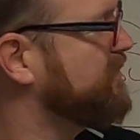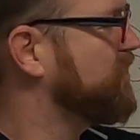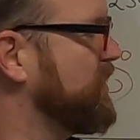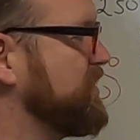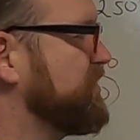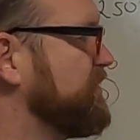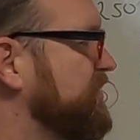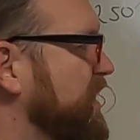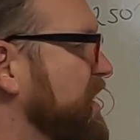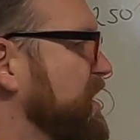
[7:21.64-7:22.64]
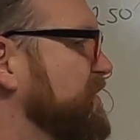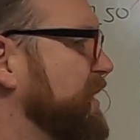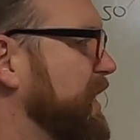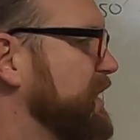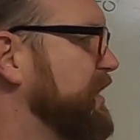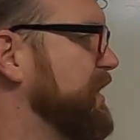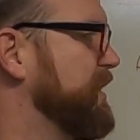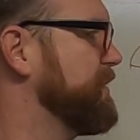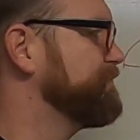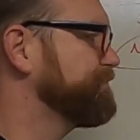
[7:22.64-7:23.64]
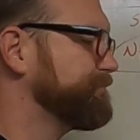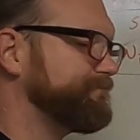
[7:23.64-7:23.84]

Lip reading: of equations that I can